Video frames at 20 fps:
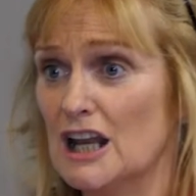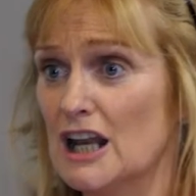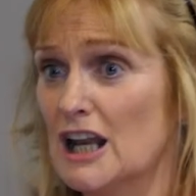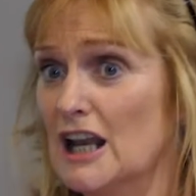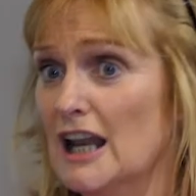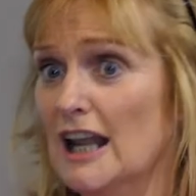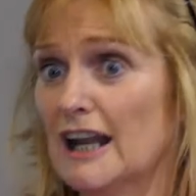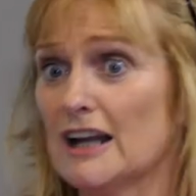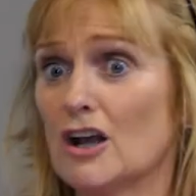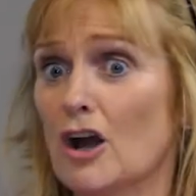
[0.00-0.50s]

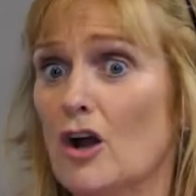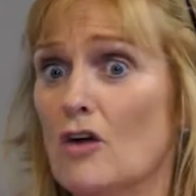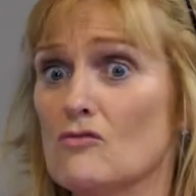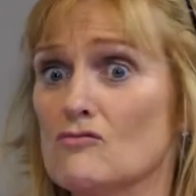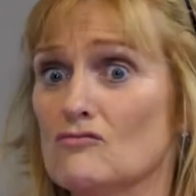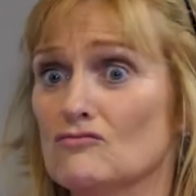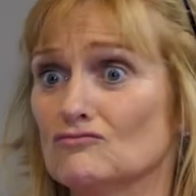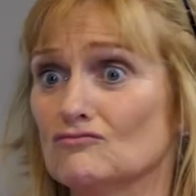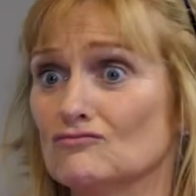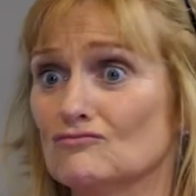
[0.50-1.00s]
let go
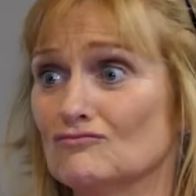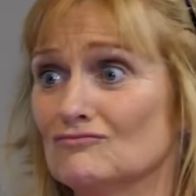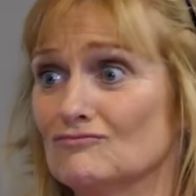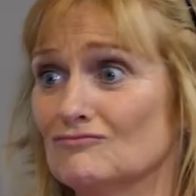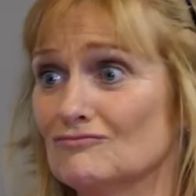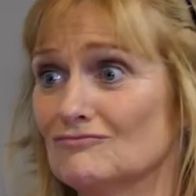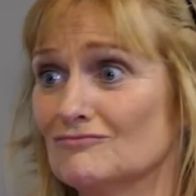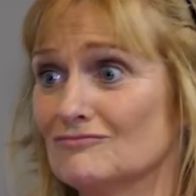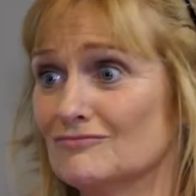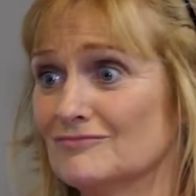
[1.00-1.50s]

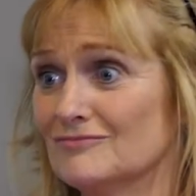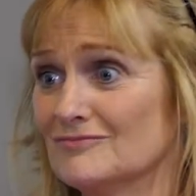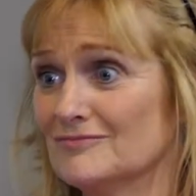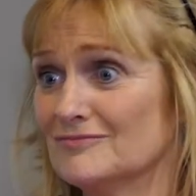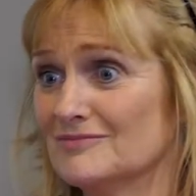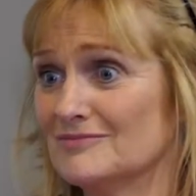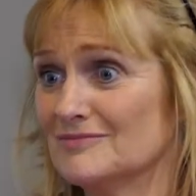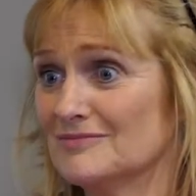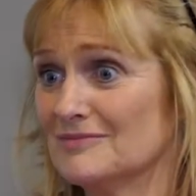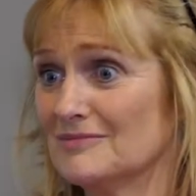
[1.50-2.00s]

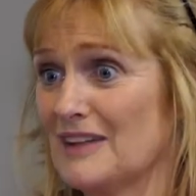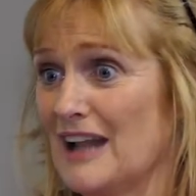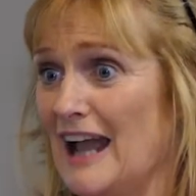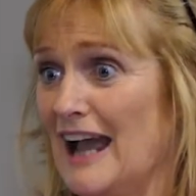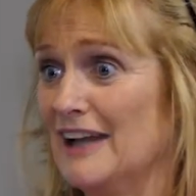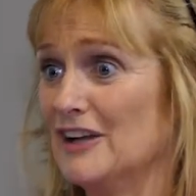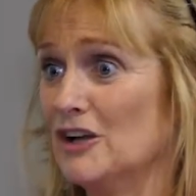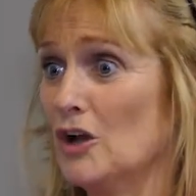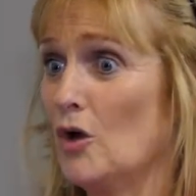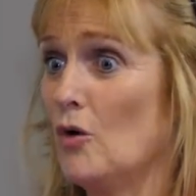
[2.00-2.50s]

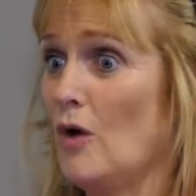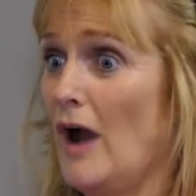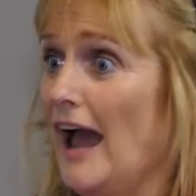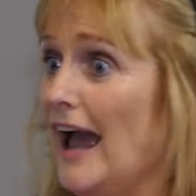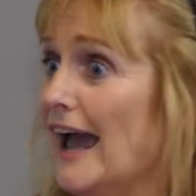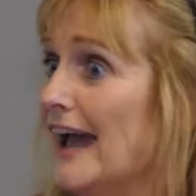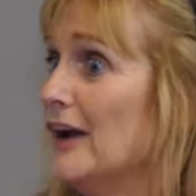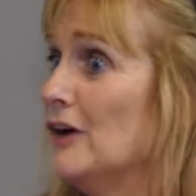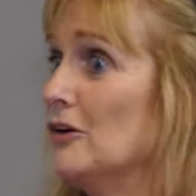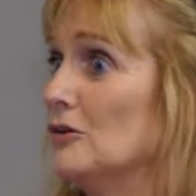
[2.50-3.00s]
and know
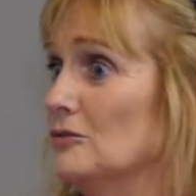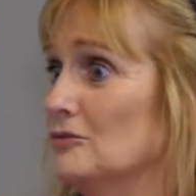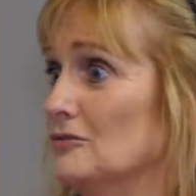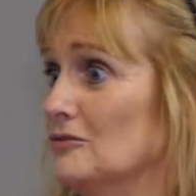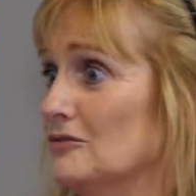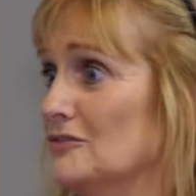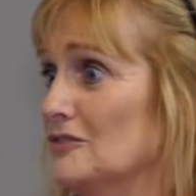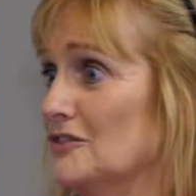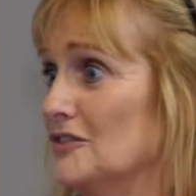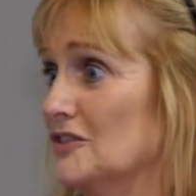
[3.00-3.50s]
how
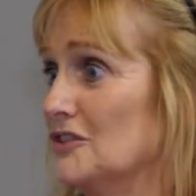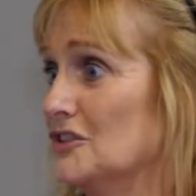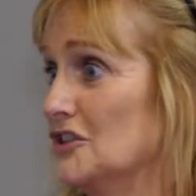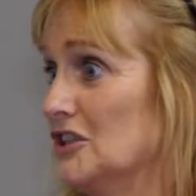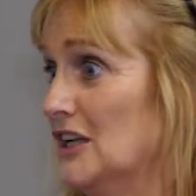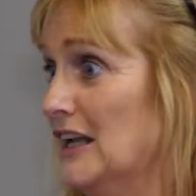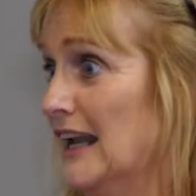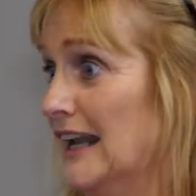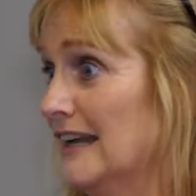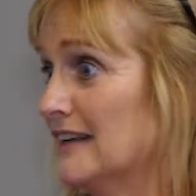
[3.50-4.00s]

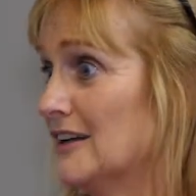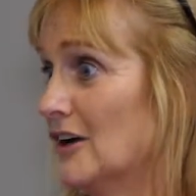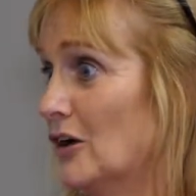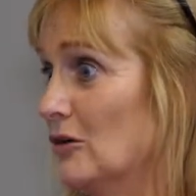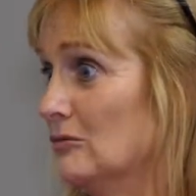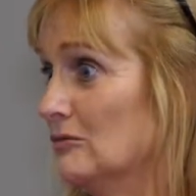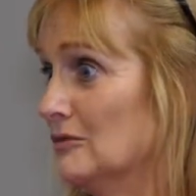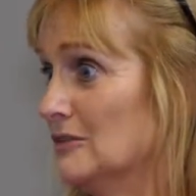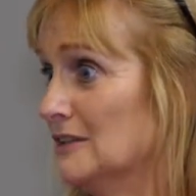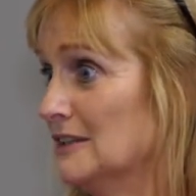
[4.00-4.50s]
to let
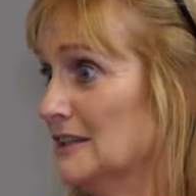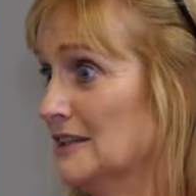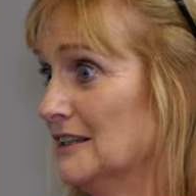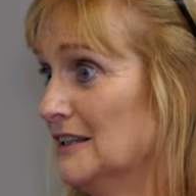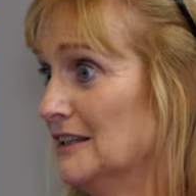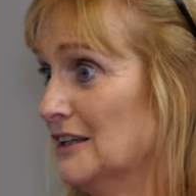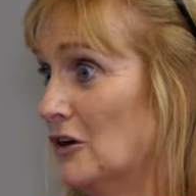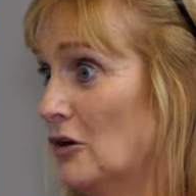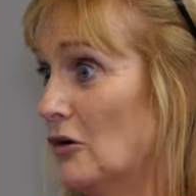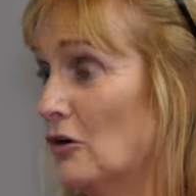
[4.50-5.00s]
go.
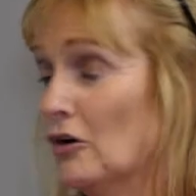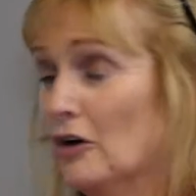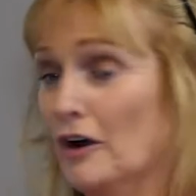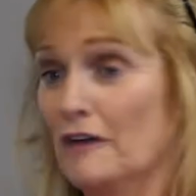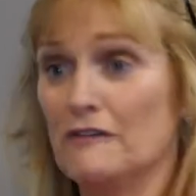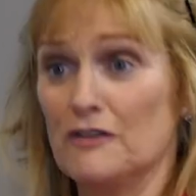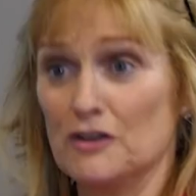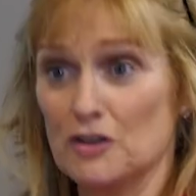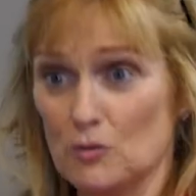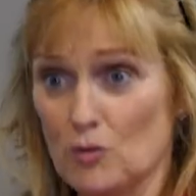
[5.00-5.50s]

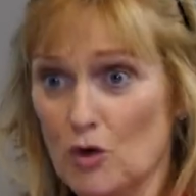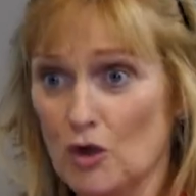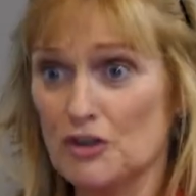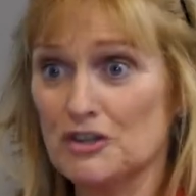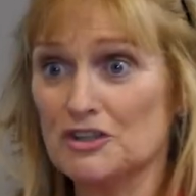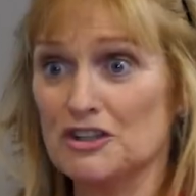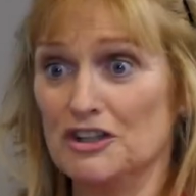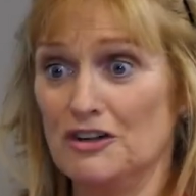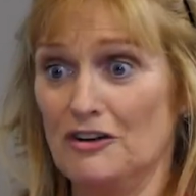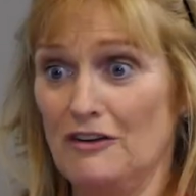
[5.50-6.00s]
Or for the
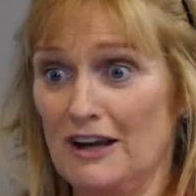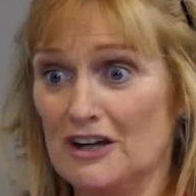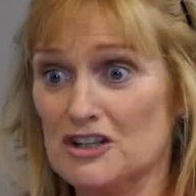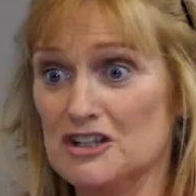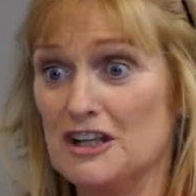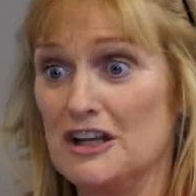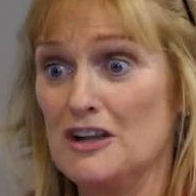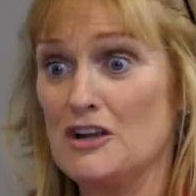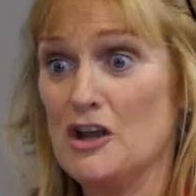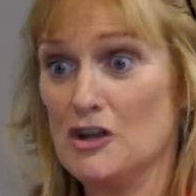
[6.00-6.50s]
ones that are
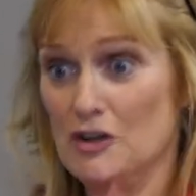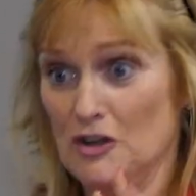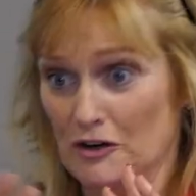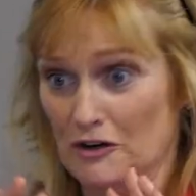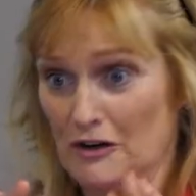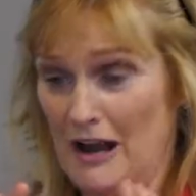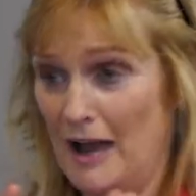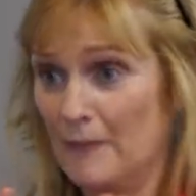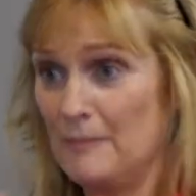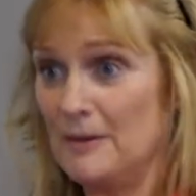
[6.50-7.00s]
actually,
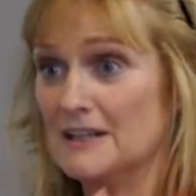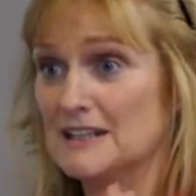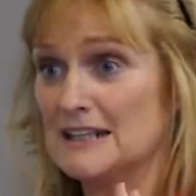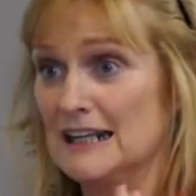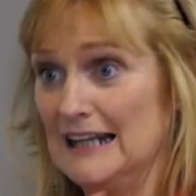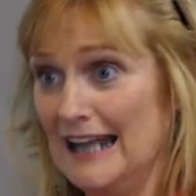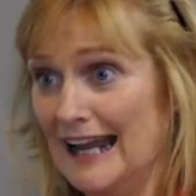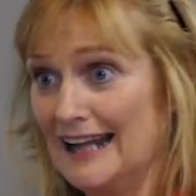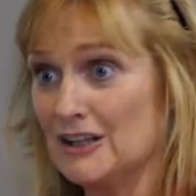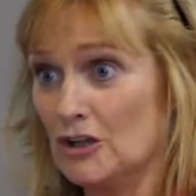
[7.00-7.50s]
you're happy
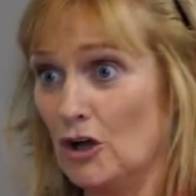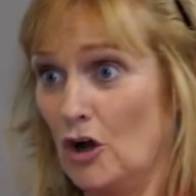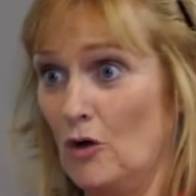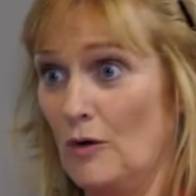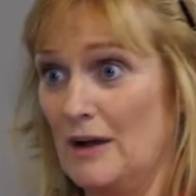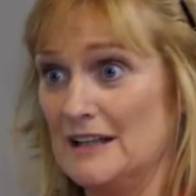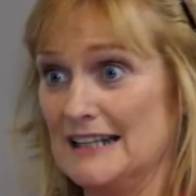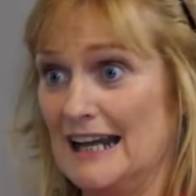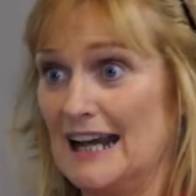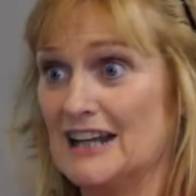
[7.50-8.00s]
to let
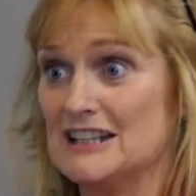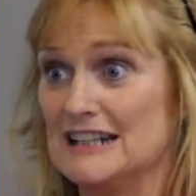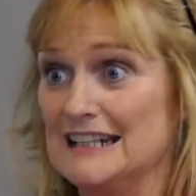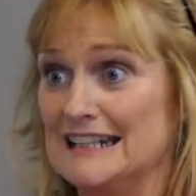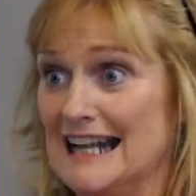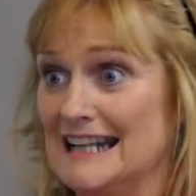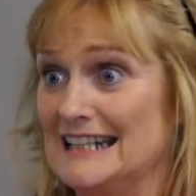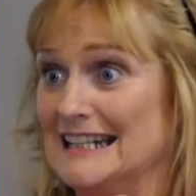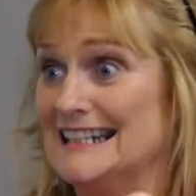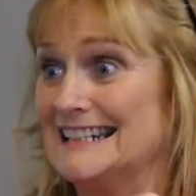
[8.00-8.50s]
go, it's actually
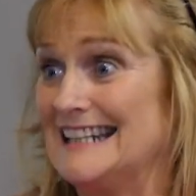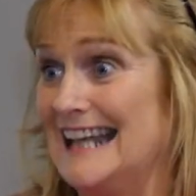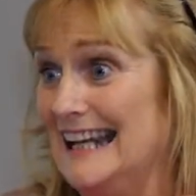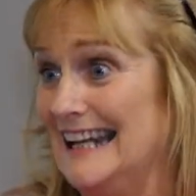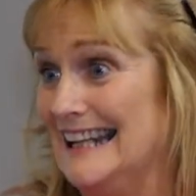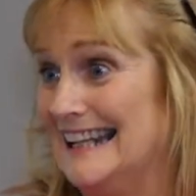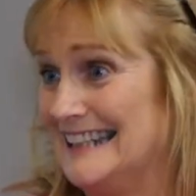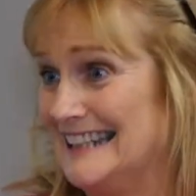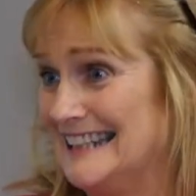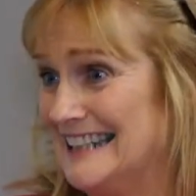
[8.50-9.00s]

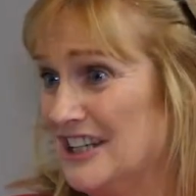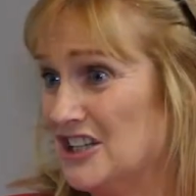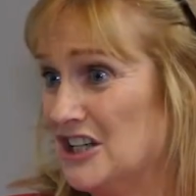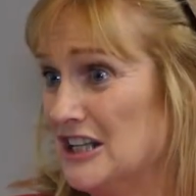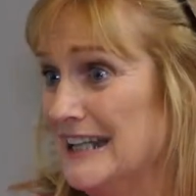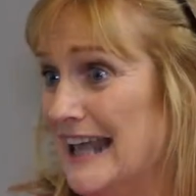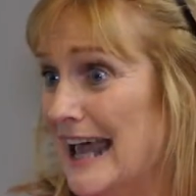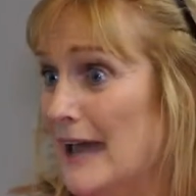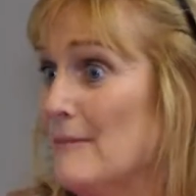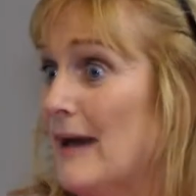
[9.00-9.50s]

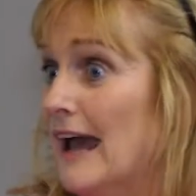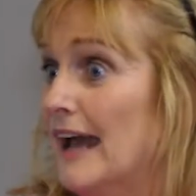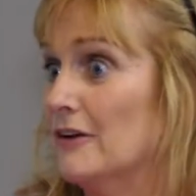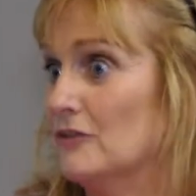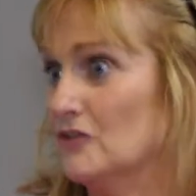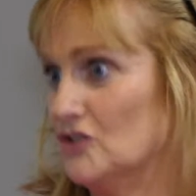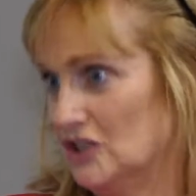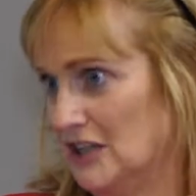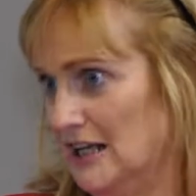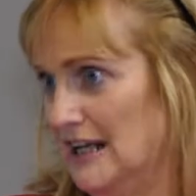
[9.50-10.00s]
teaching them how
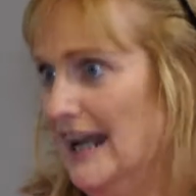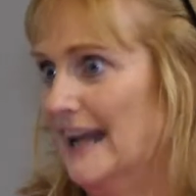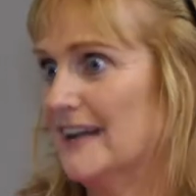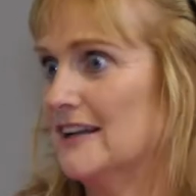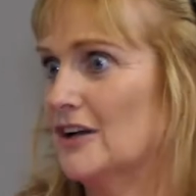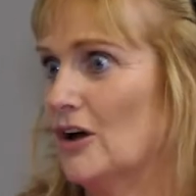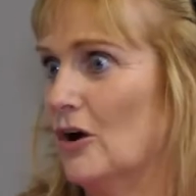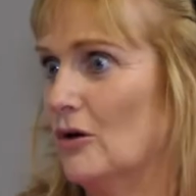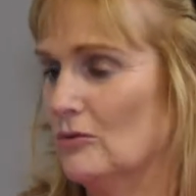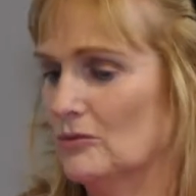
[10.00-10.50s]
to
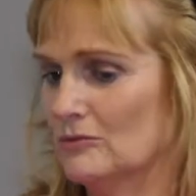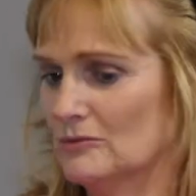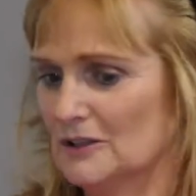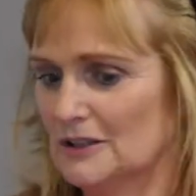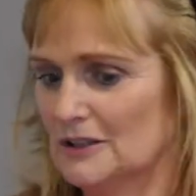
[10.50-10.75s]
let go.